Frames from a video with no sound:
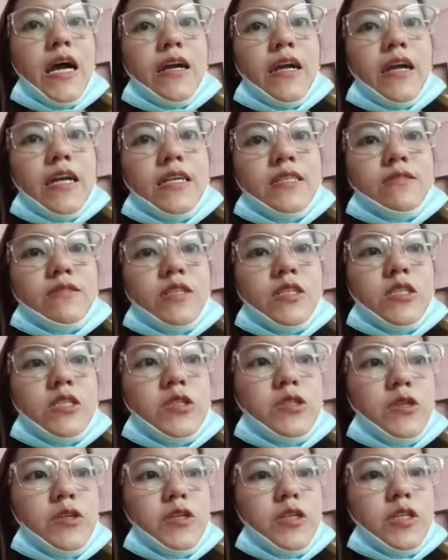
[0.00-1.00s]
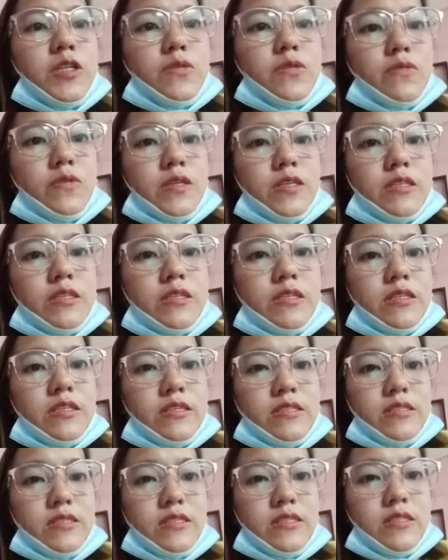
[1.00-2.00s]
Okay, so let's start with
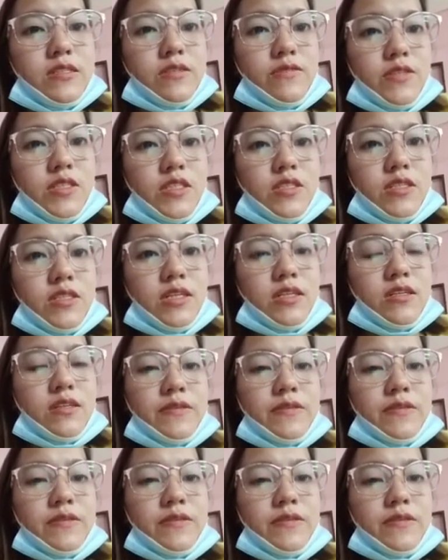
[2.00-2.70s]
this question.